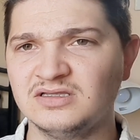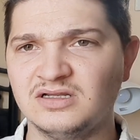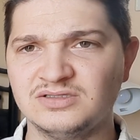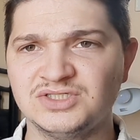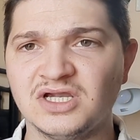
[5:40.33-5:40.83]

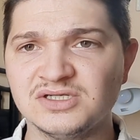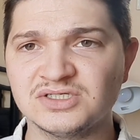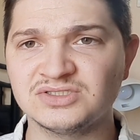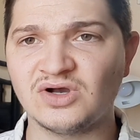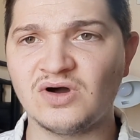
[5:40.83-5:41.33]
The
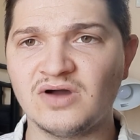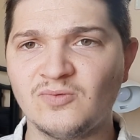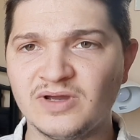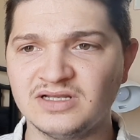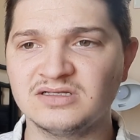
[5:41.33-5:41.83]
changes are
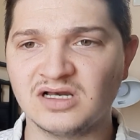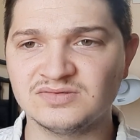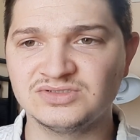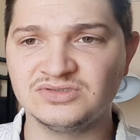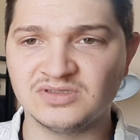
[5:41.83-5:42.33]
when it
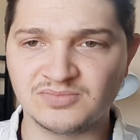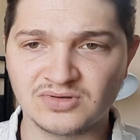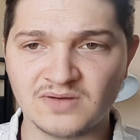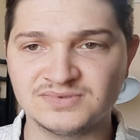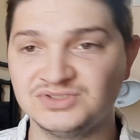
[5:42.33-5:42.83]
comes to the
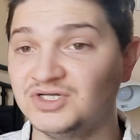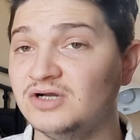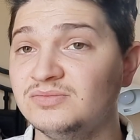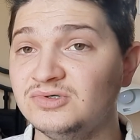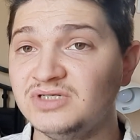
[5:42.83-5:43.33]
props.
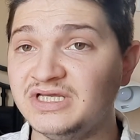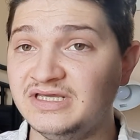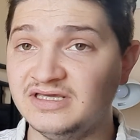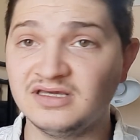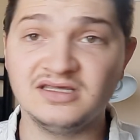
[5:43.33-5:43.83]
Joe Moody,
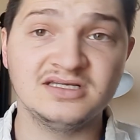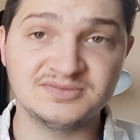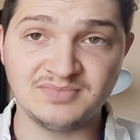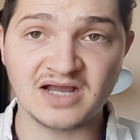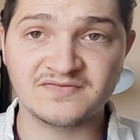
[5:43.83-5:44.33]
he is
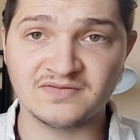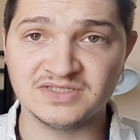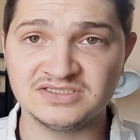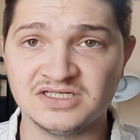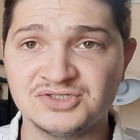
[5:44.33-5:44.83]
back from
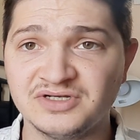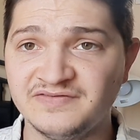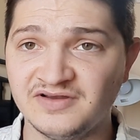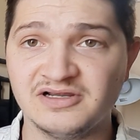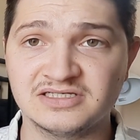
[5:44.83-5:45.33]
his injury.
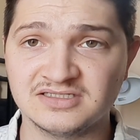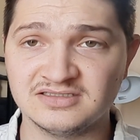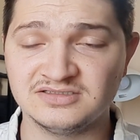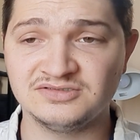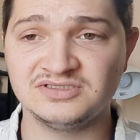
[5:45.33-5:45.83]
Very
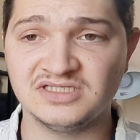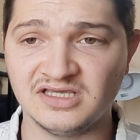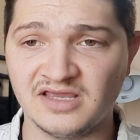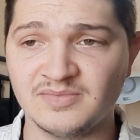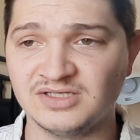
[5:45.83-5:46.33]
excited to see
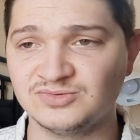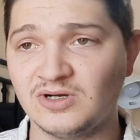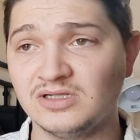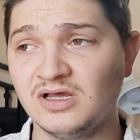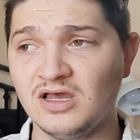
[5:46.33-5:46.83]
him as
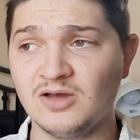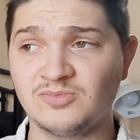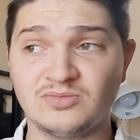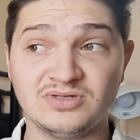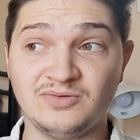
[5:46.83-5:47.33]
well.
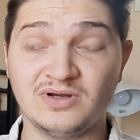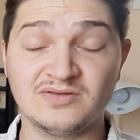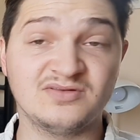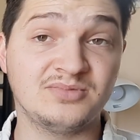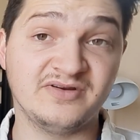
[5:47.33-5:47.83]
Probably one
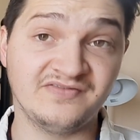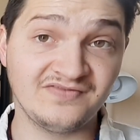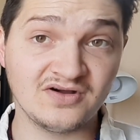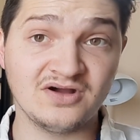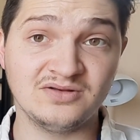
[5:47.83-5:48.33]
of the
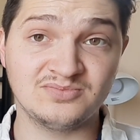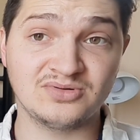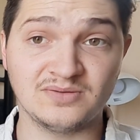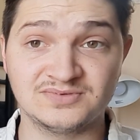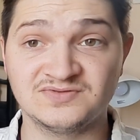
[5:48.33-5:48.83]
preferred
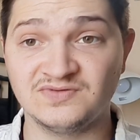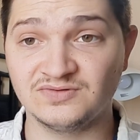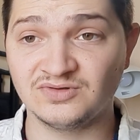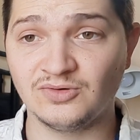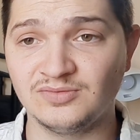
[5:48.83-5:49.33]
props
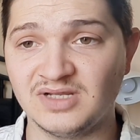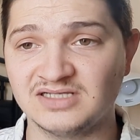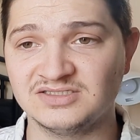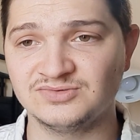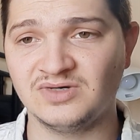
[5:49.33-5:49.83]
for the All
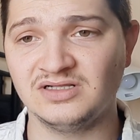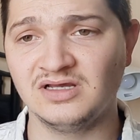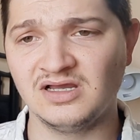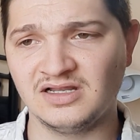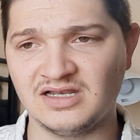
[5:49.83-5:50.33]
Blacks as well.
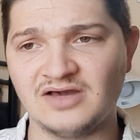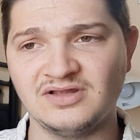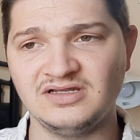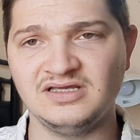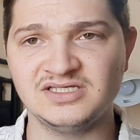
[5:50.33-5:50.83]
Now
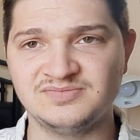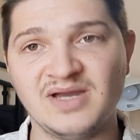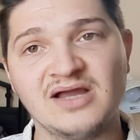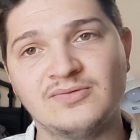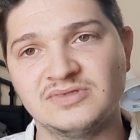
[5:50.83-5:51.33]
that he is
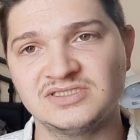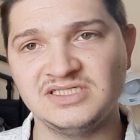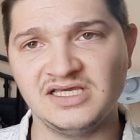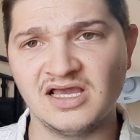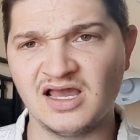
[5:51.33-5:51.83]
back, we'll
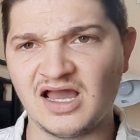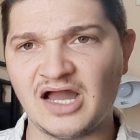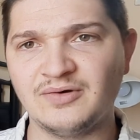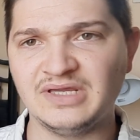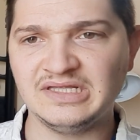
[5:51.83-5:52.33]
see
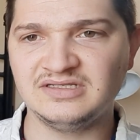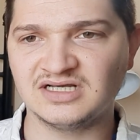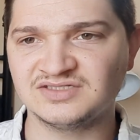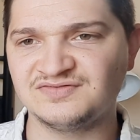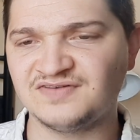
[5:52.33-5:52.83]
how he
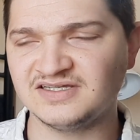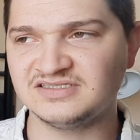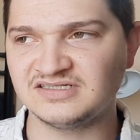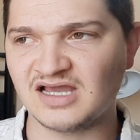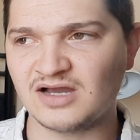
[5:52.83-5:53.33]
does
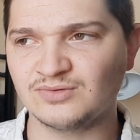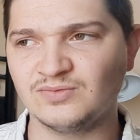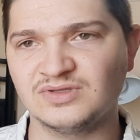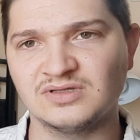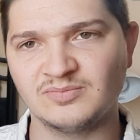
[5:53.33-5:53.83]
fight it out
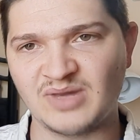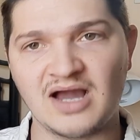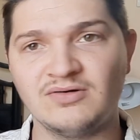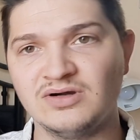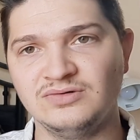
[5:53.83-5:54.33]
with
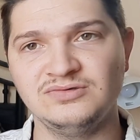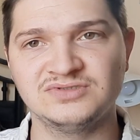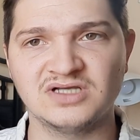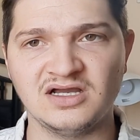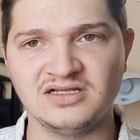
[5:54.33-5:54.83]
Bauer,
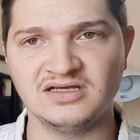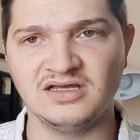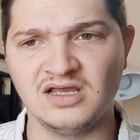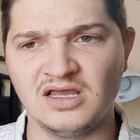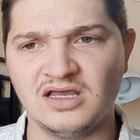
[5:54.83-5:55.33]
who's kind of
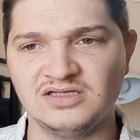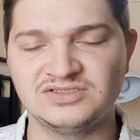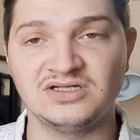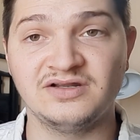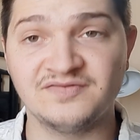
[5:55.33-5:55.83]

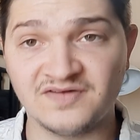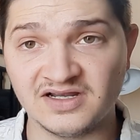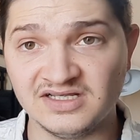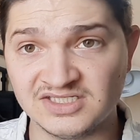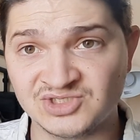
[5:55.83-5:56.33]

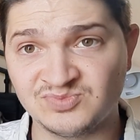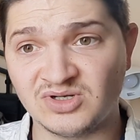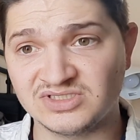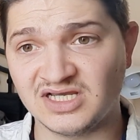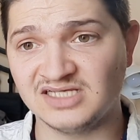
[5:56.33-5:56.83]
solidified his
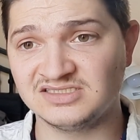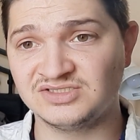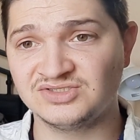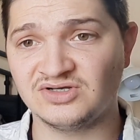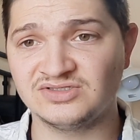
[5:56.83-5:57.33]
spot as a
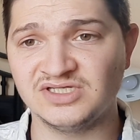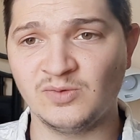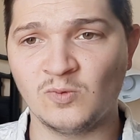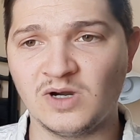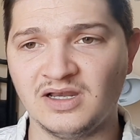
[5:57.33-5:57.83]

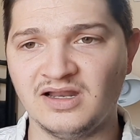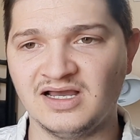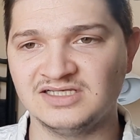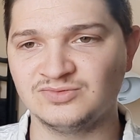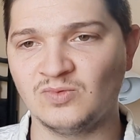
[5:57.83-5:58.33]
starting one
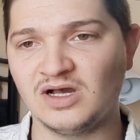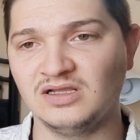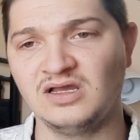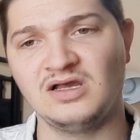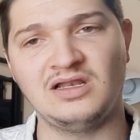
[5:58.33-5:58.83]
as
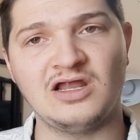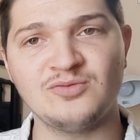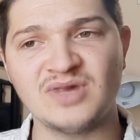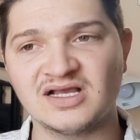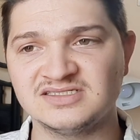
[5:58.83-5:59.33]
well.
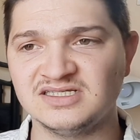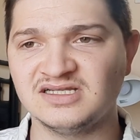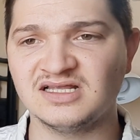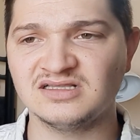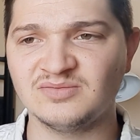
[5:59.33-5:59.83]
Lomax in
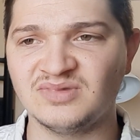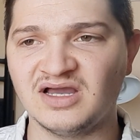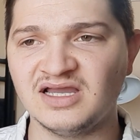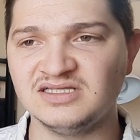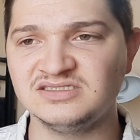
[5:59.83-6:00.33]
at number
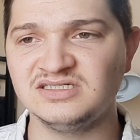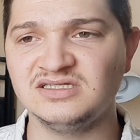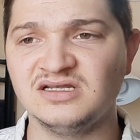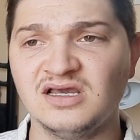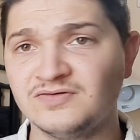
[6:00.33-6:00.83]
18.